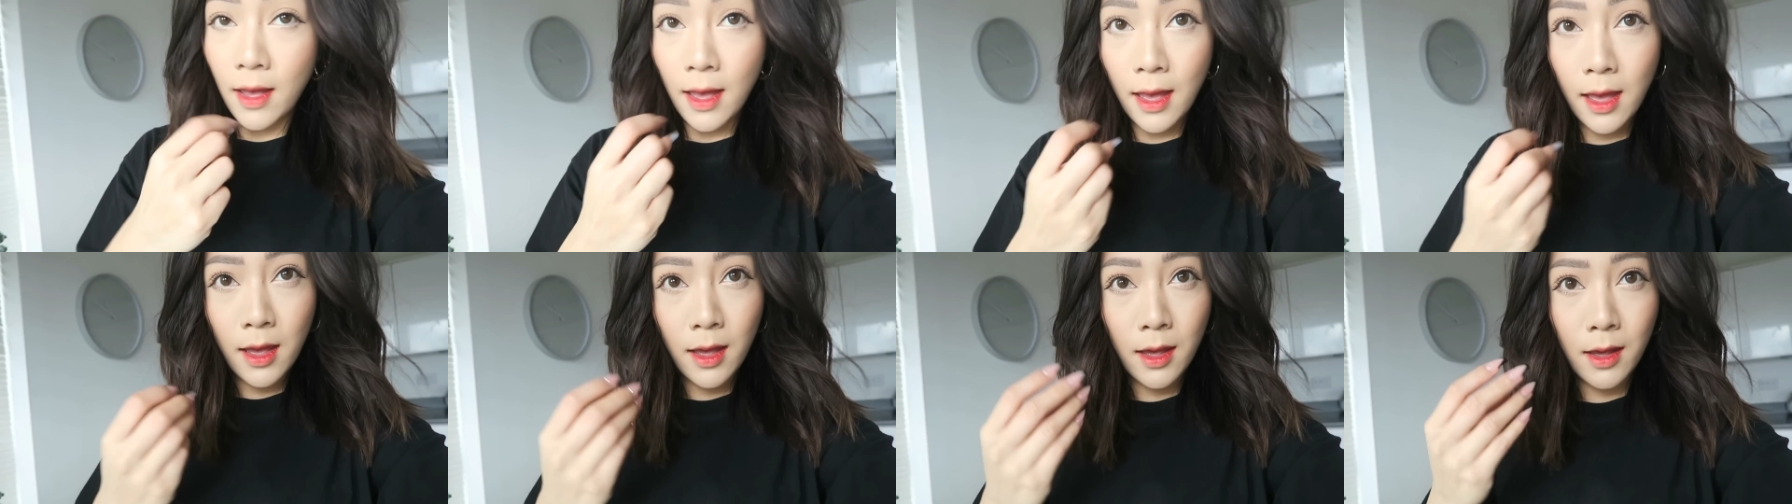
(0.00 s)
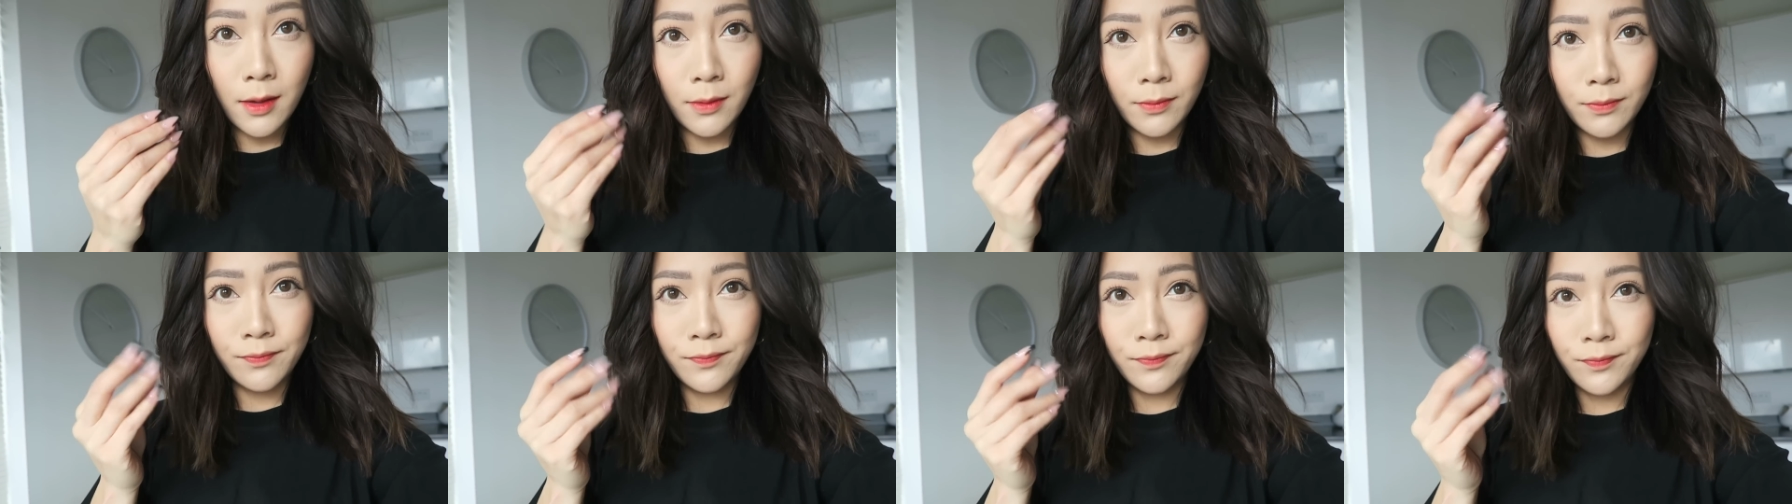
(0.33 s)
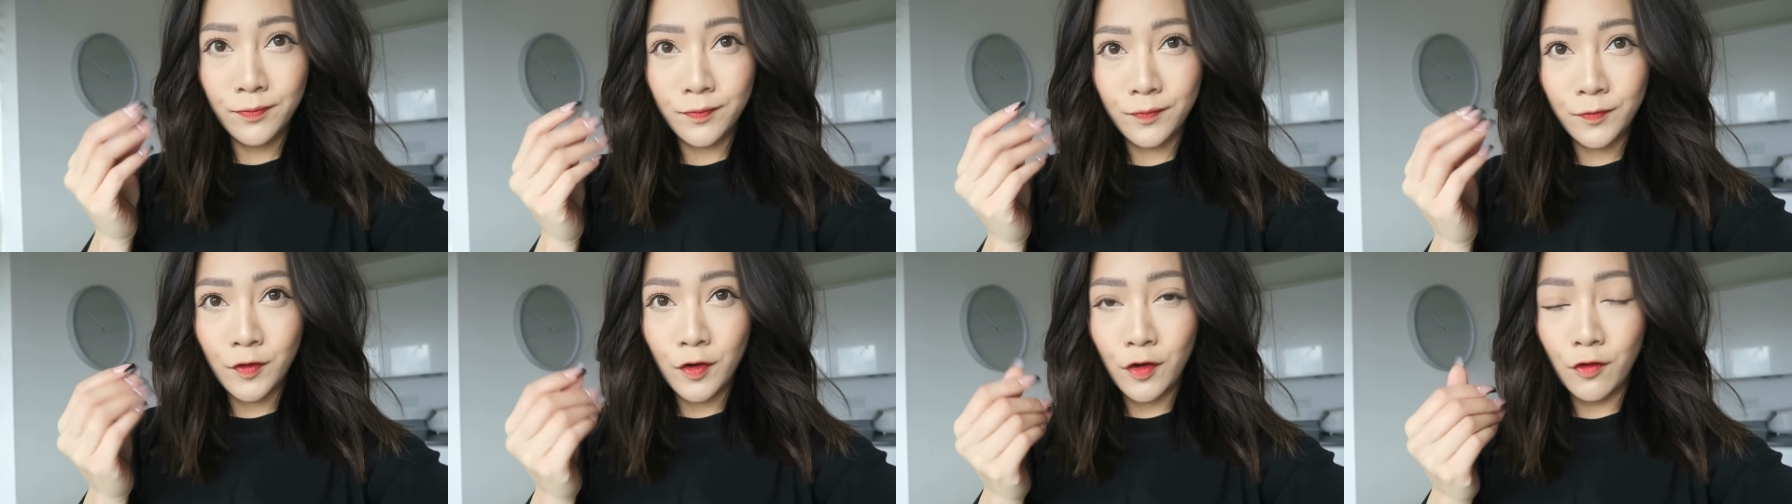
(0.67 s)
of um,
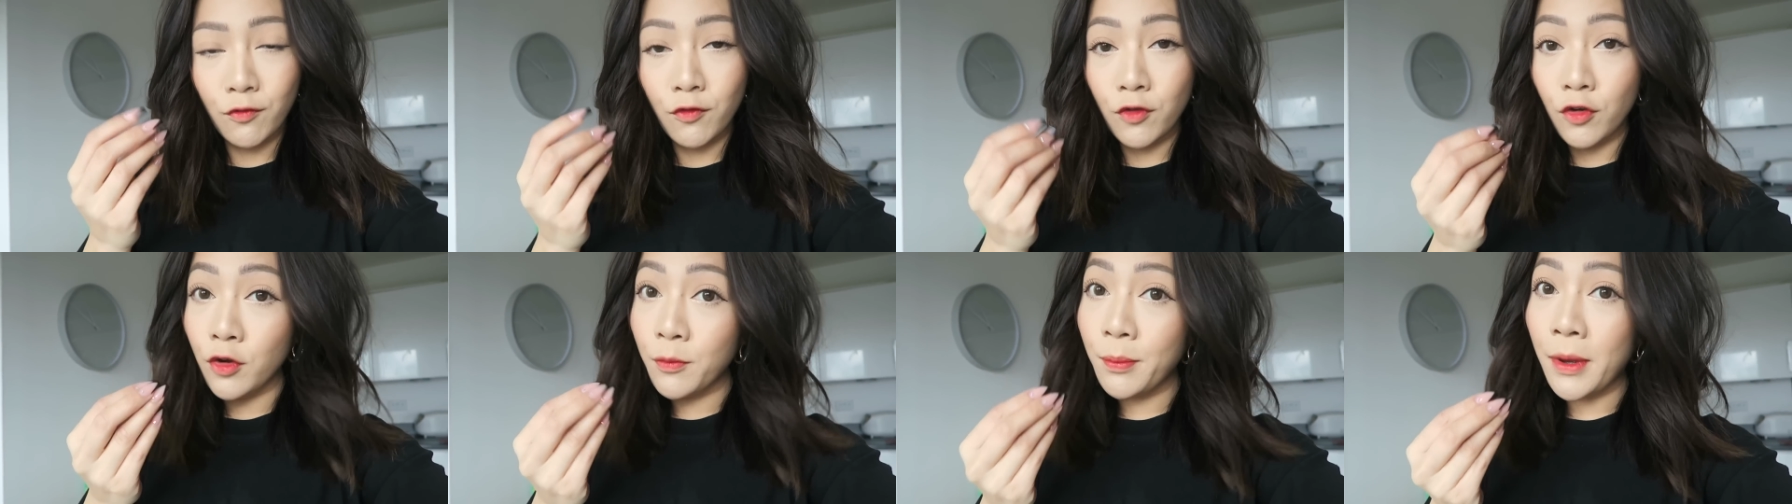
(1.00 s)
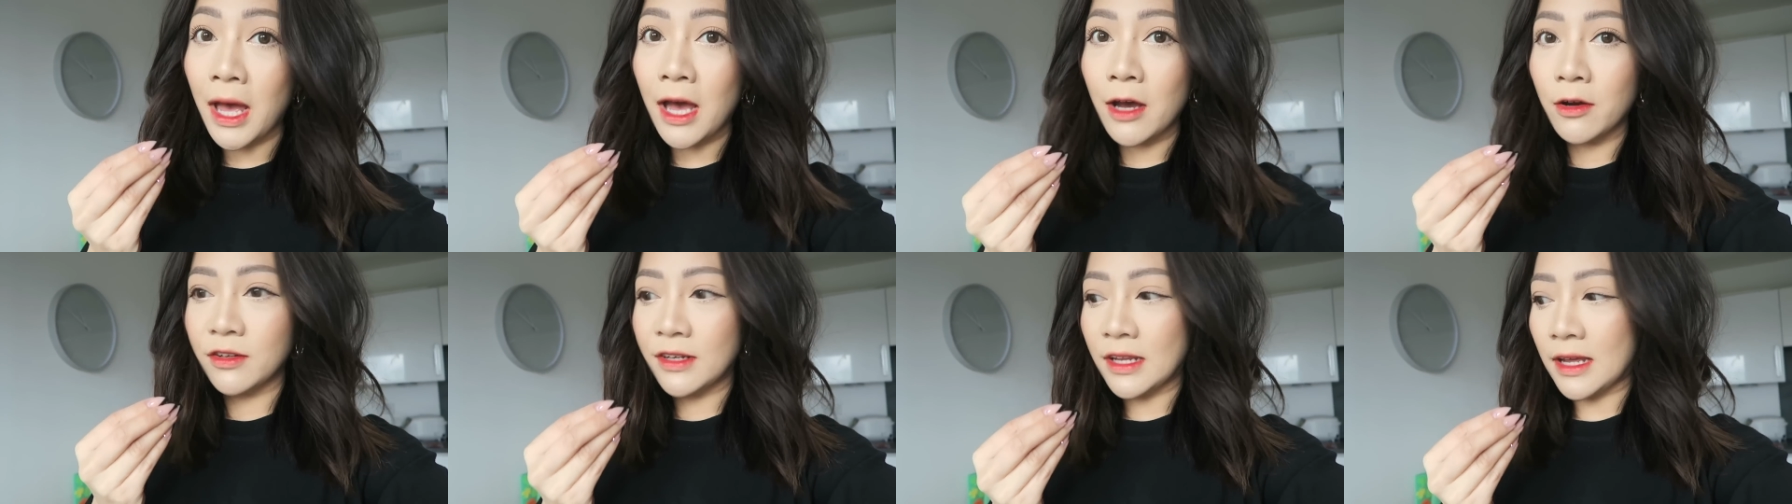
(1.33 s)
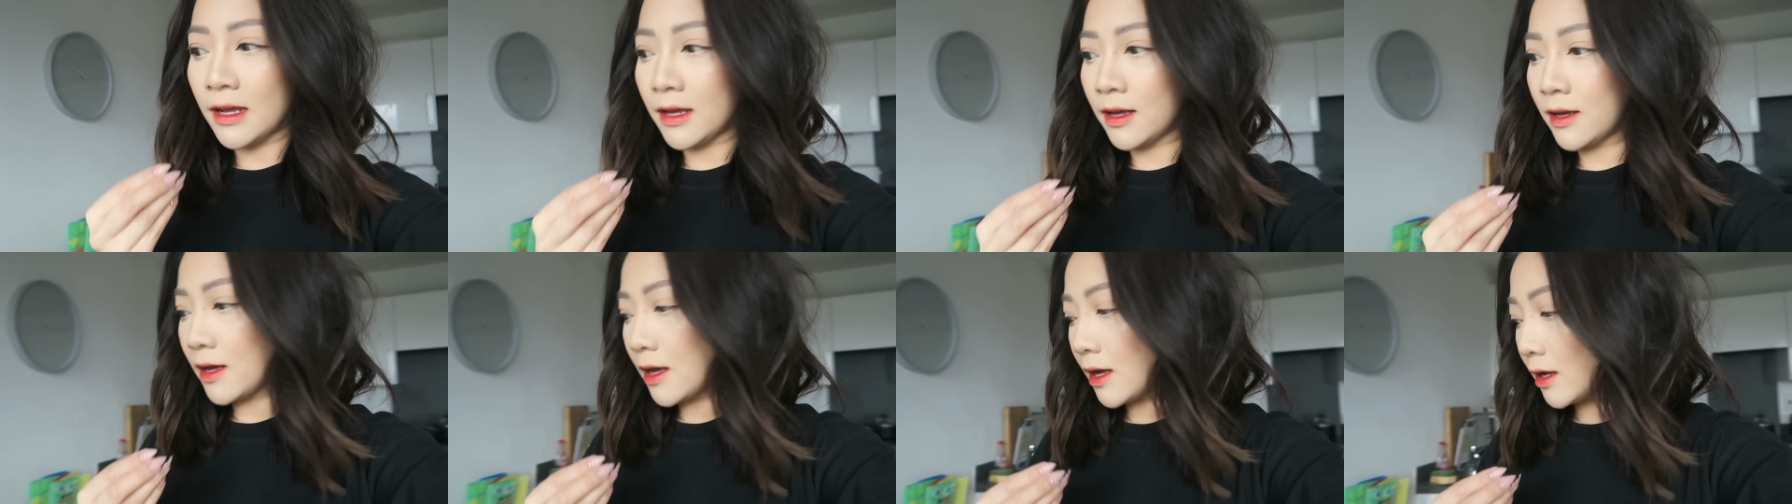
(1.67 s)
root powder
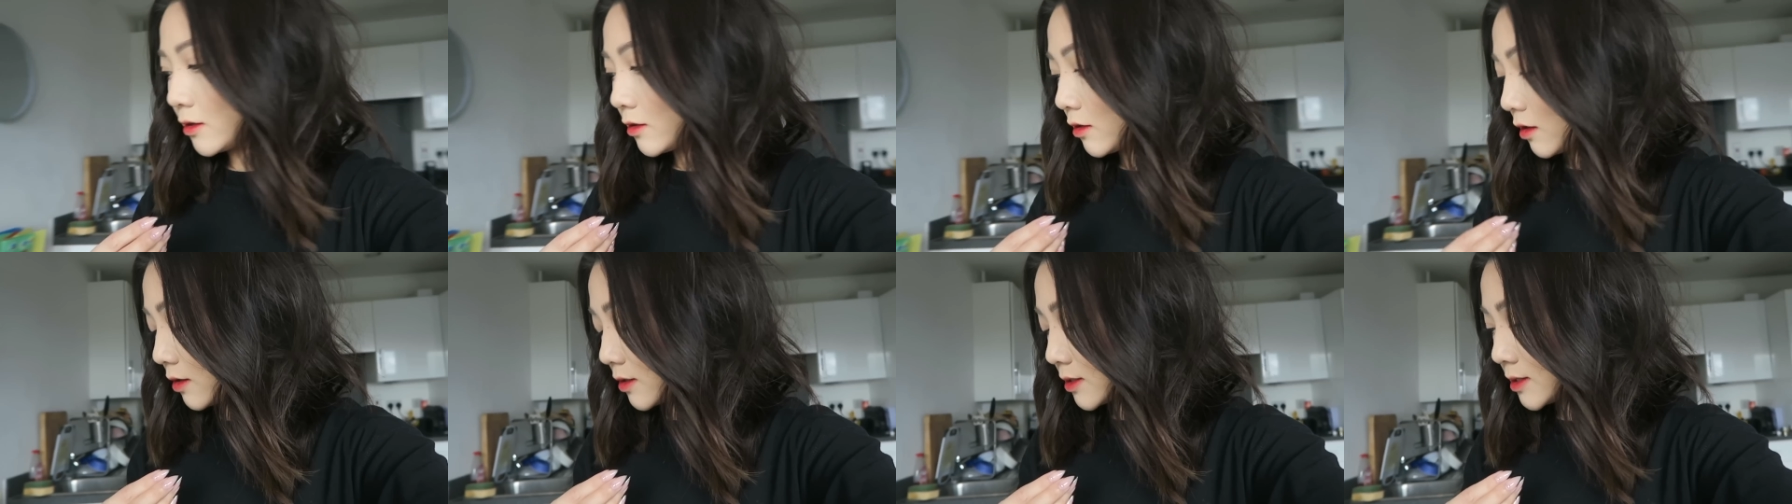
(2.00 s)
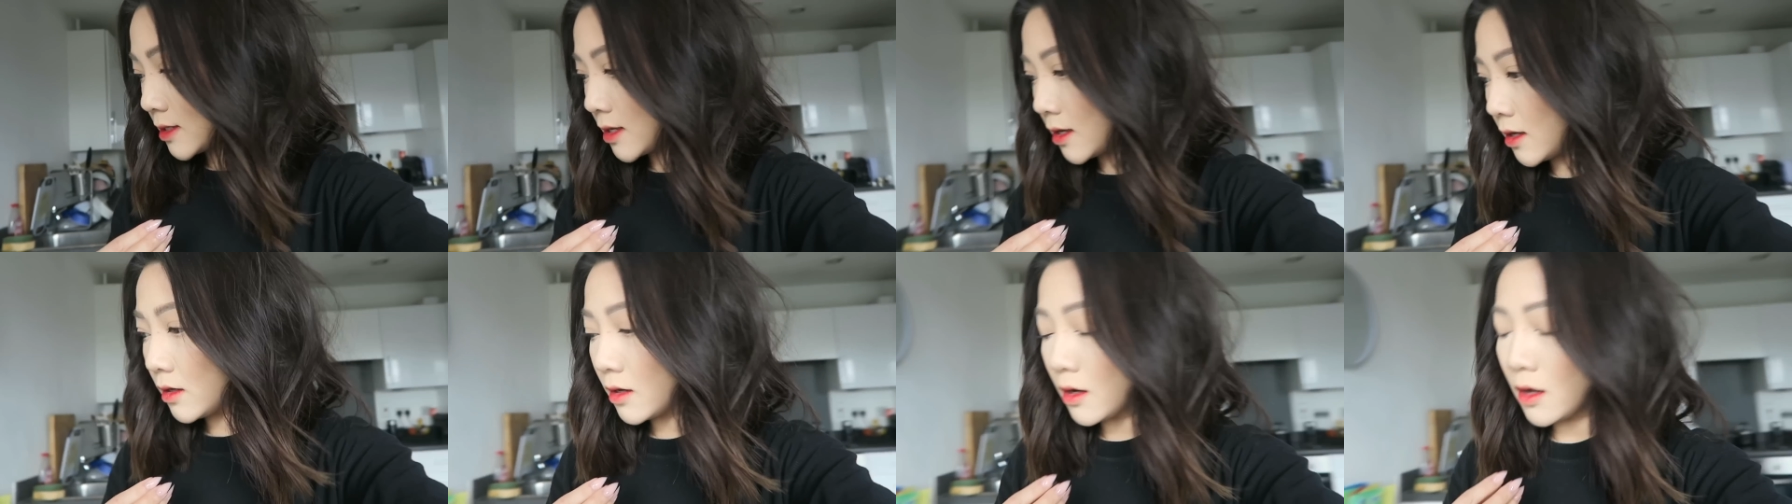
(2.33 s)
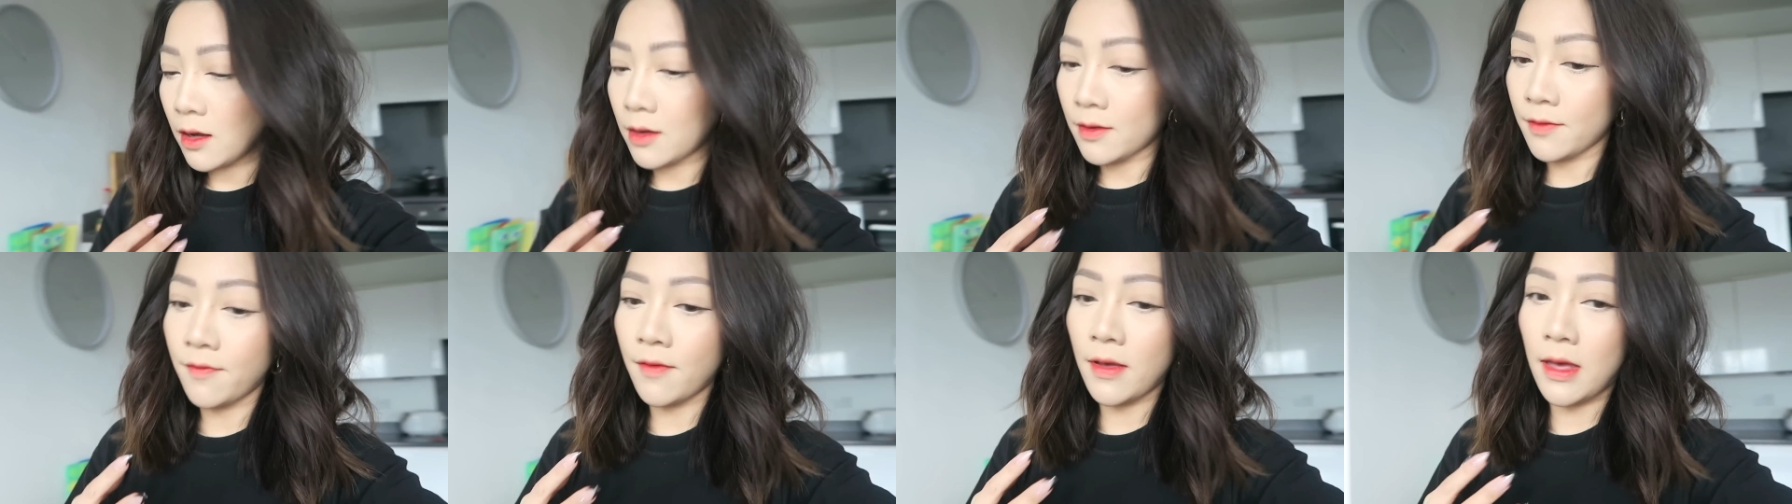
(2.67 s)
and also a
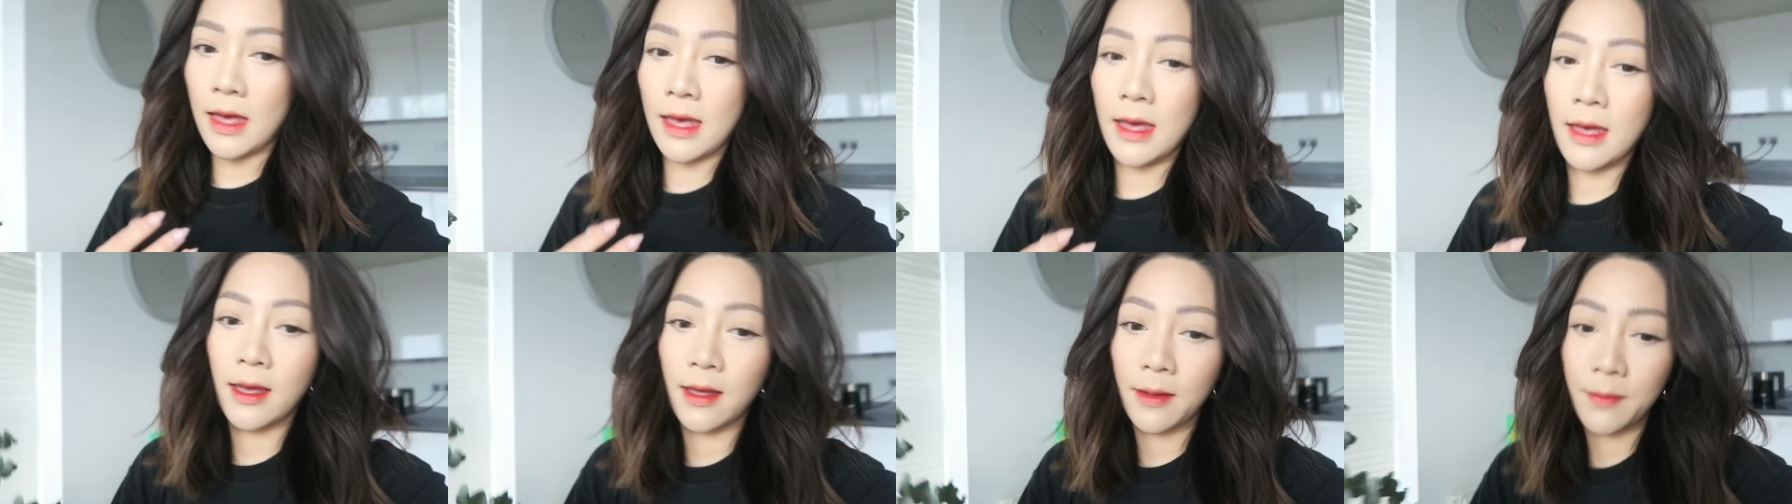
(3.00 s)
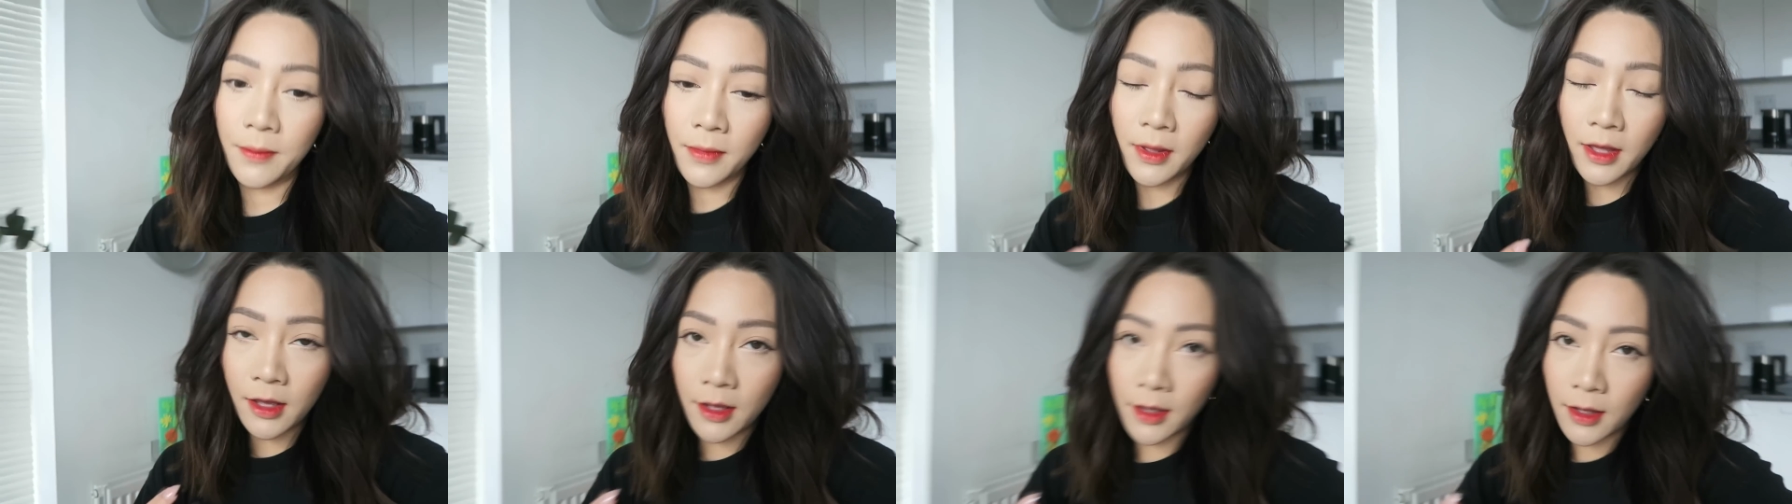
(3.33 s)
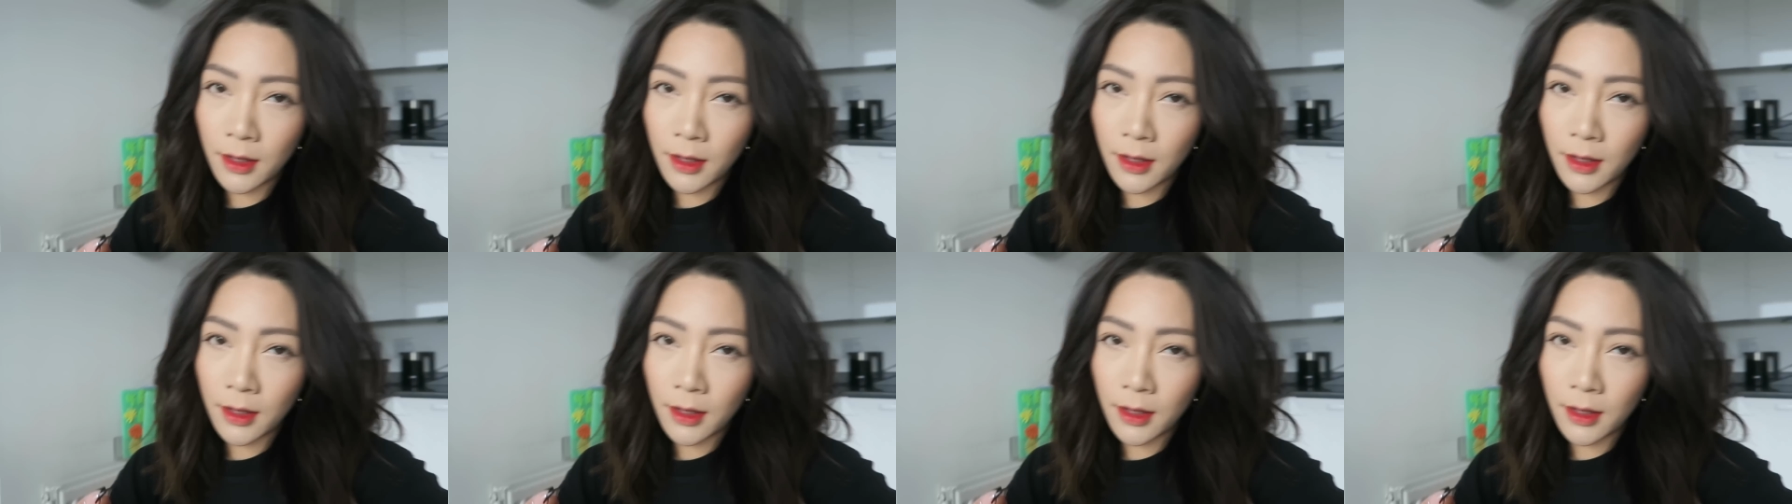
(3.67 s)
lot of um,